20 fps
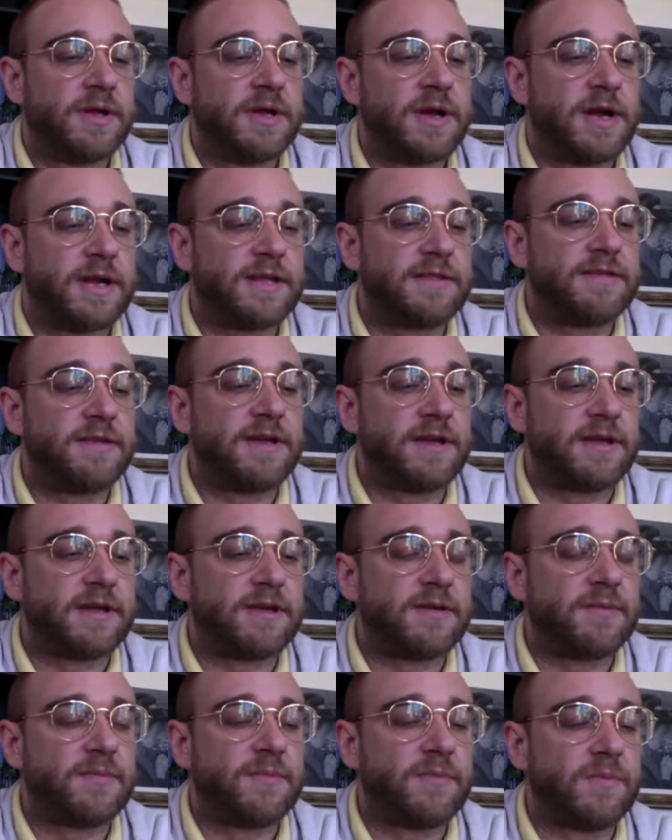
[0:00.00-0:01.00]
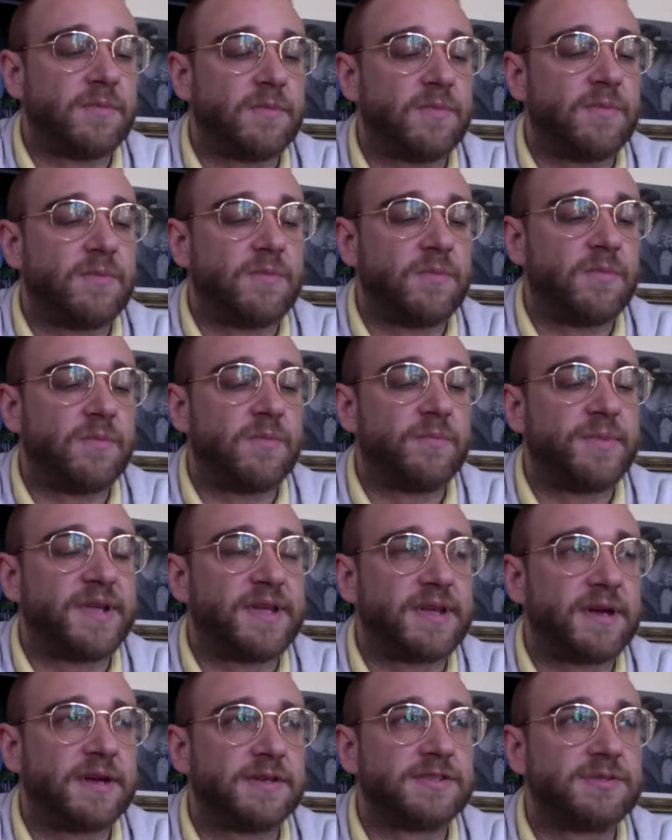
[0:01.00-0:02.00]
I think,
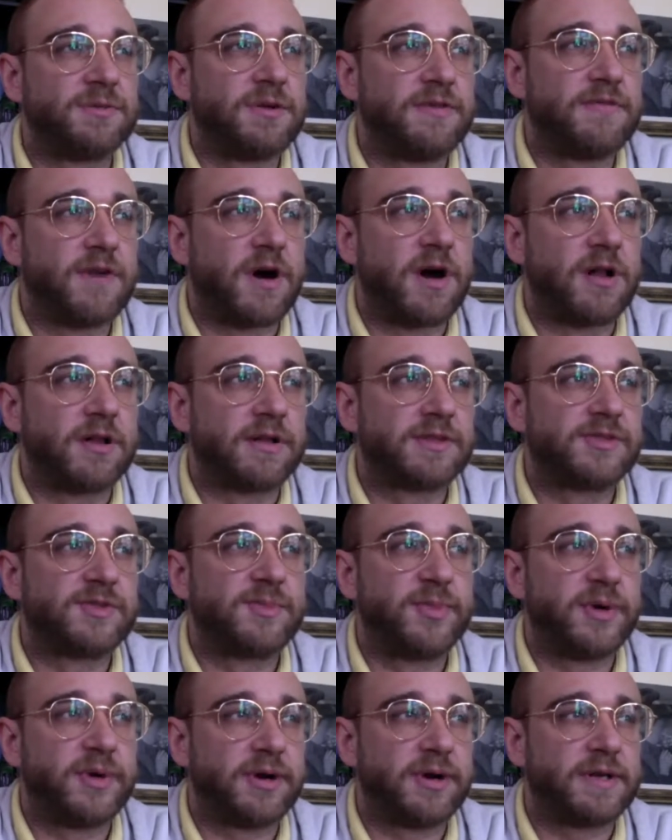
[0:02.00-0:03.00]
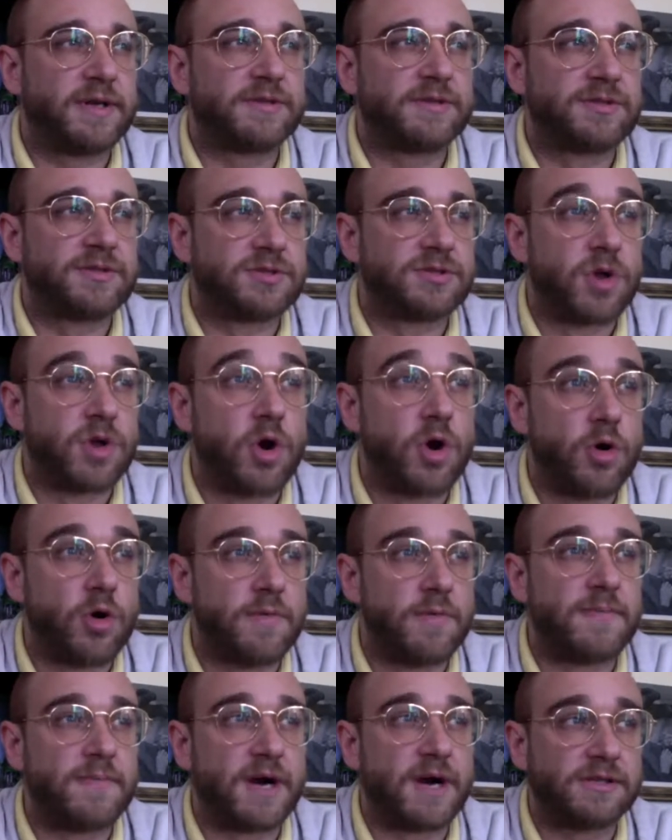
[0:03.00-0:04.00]
because we've all experienced so
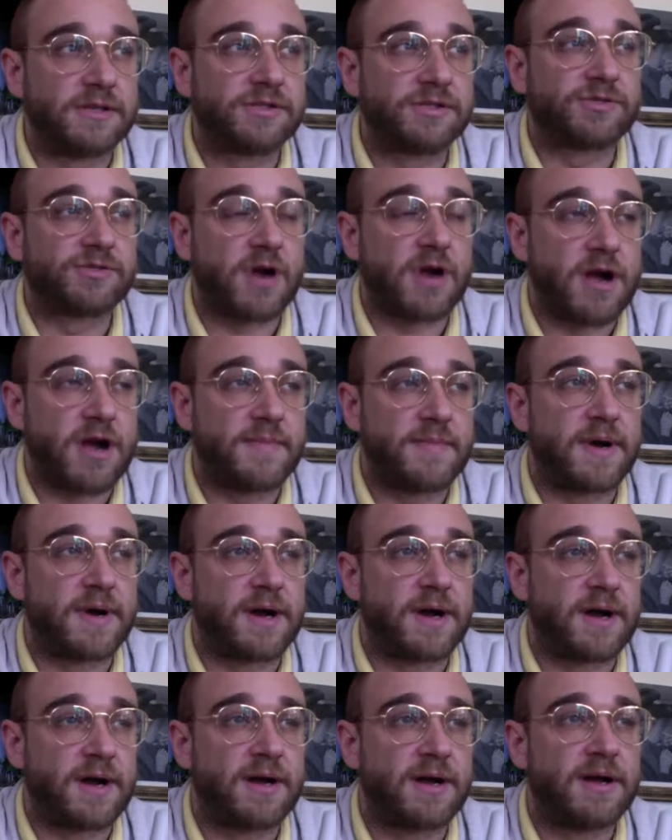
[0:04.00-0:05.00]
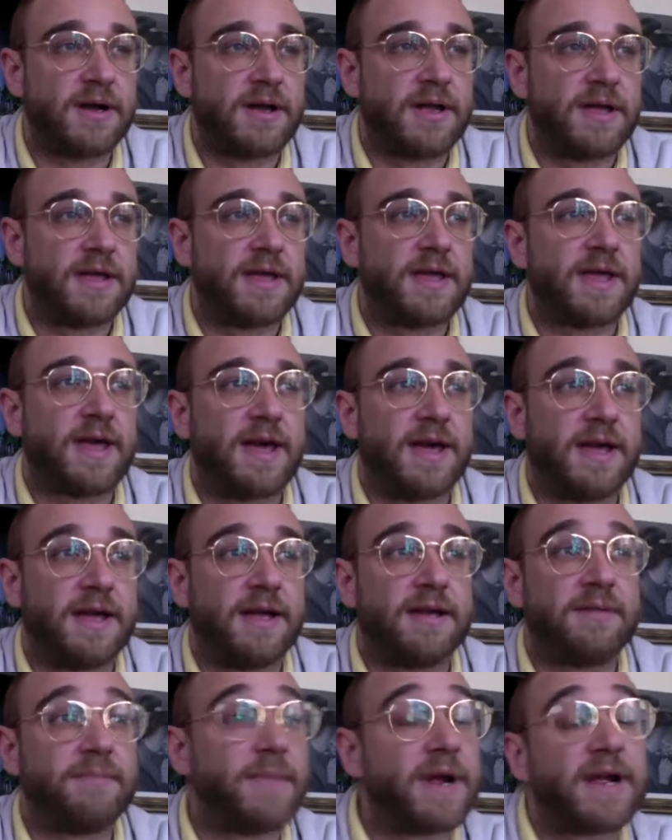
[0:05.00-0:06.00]
much trauma,
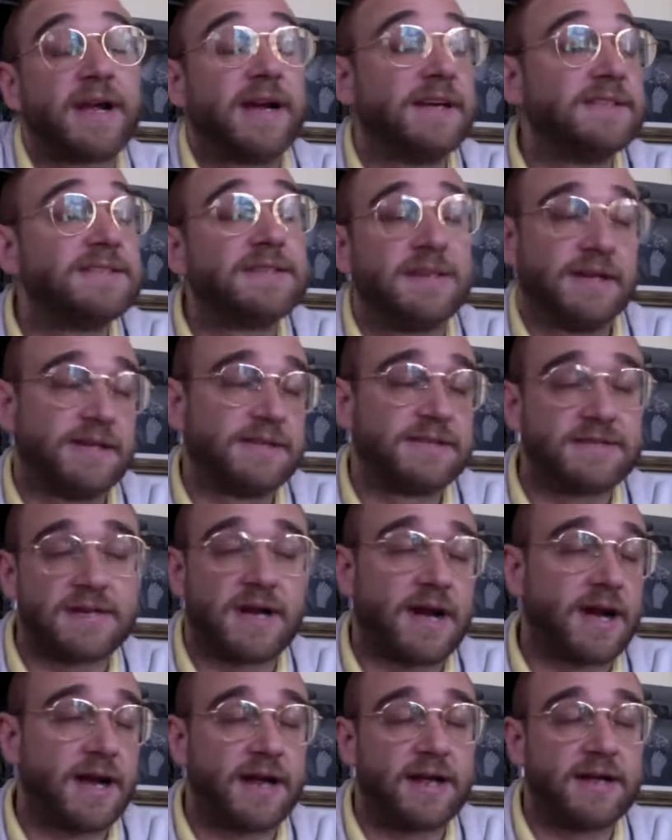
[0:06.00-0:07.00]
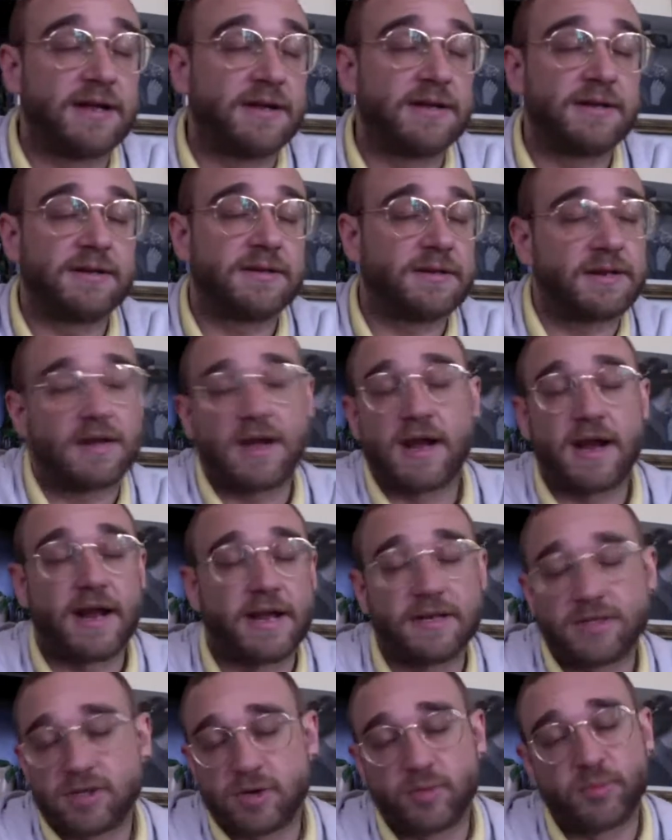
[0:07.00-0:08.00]
and my cousin is not, and
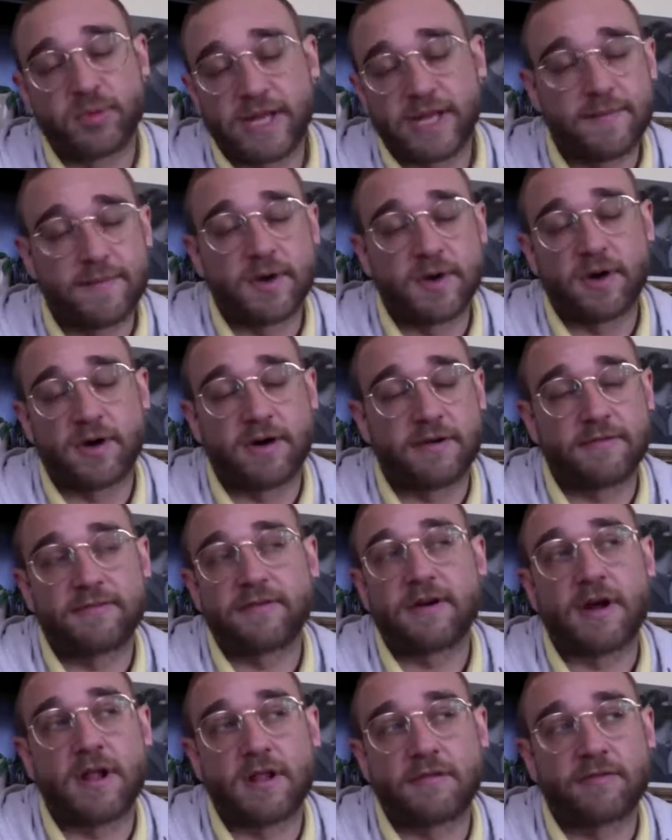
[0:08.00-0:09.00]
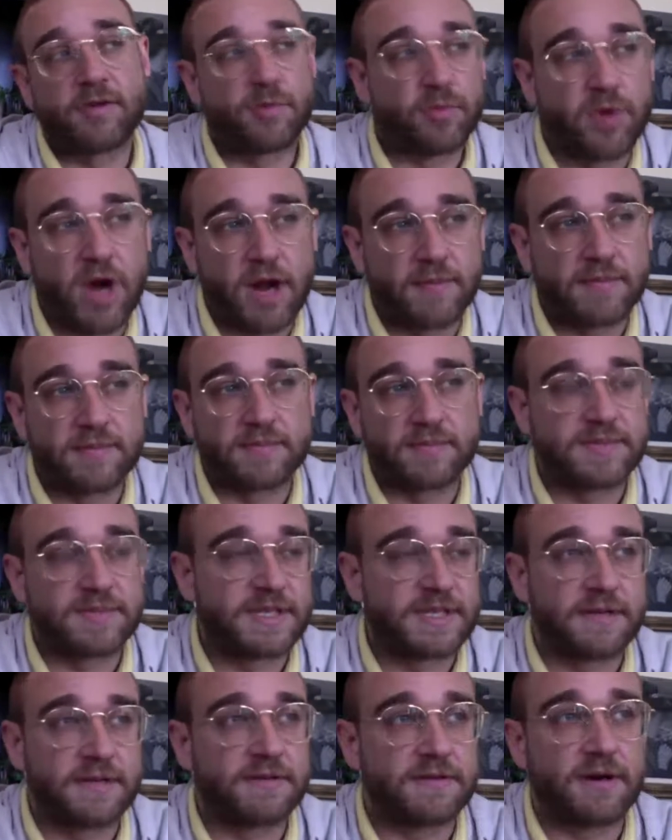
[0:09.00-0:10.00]
I don't blame her for all of her
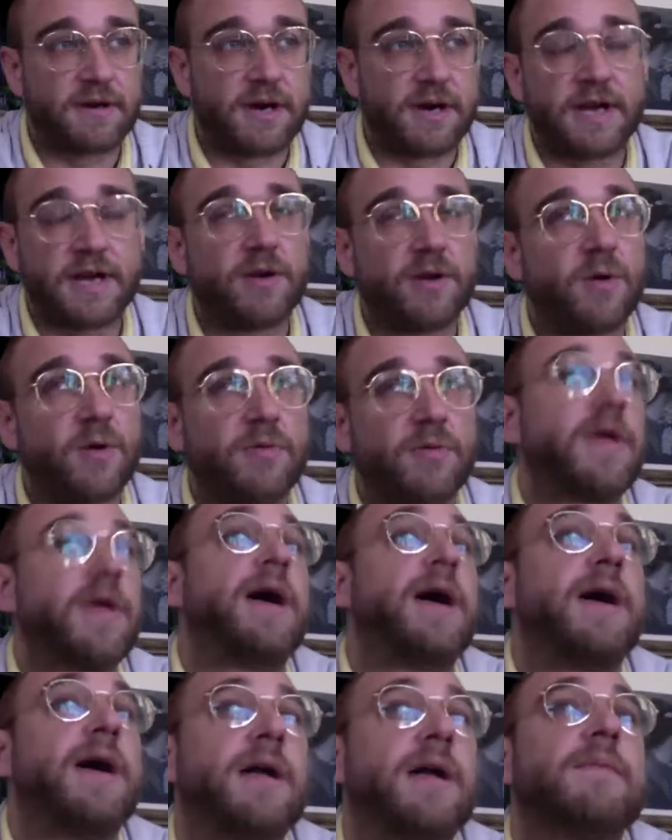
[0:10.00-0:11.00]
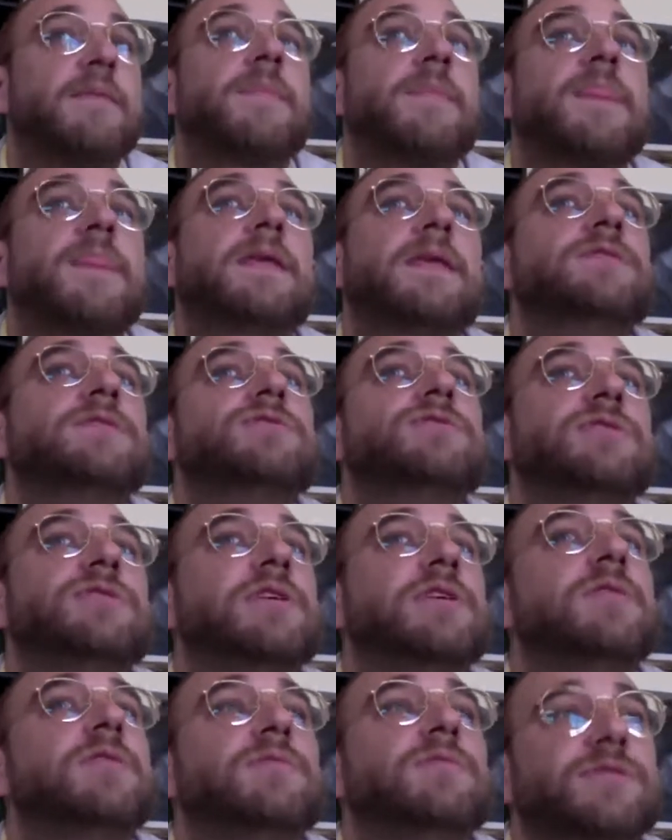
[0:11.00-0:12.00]
problems either. I know that
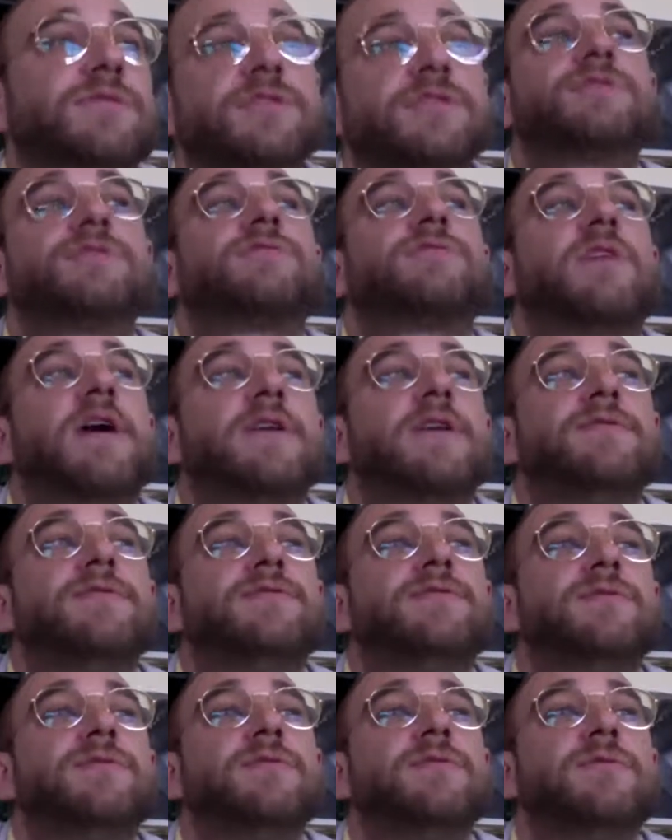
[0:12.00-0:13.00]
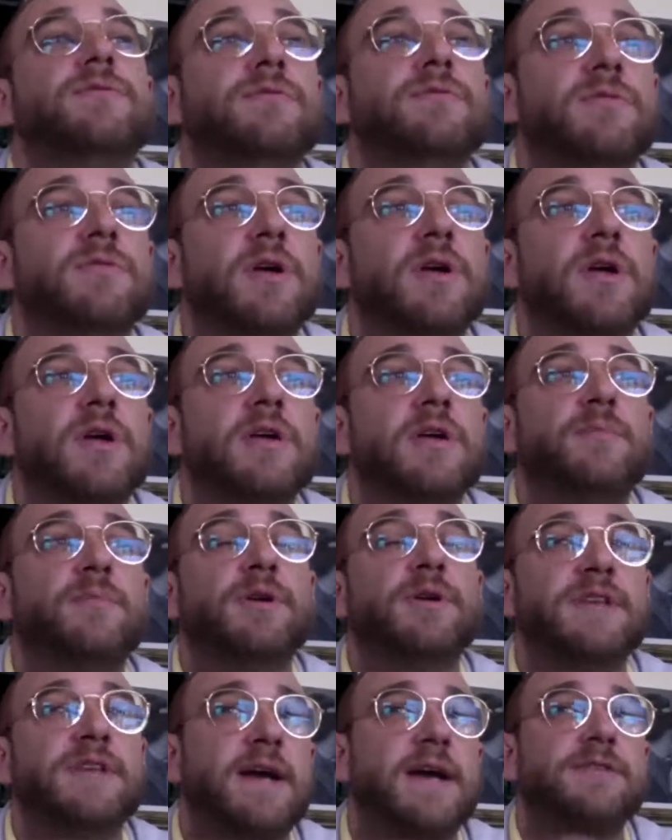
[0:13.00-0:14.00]
she was just trying to
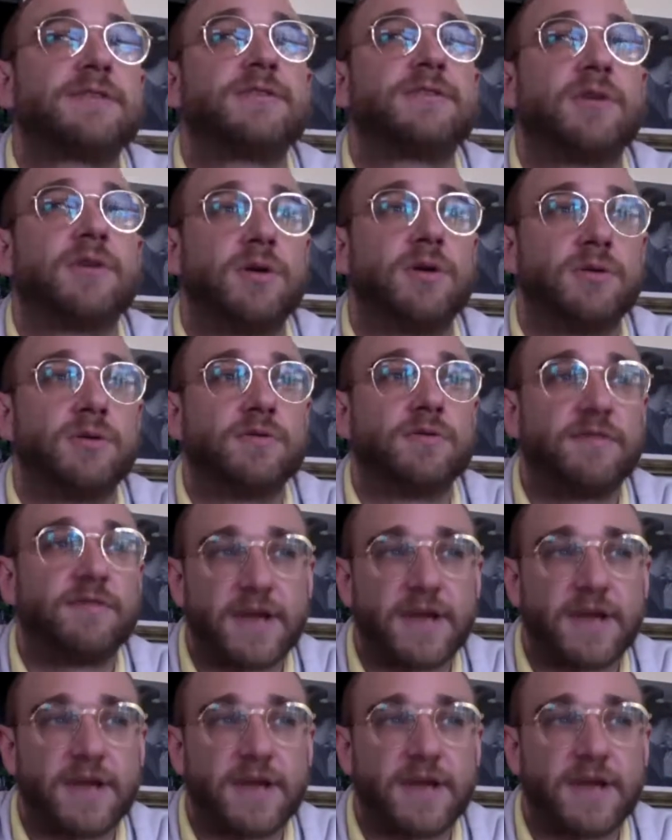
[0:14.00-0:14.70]
protect her own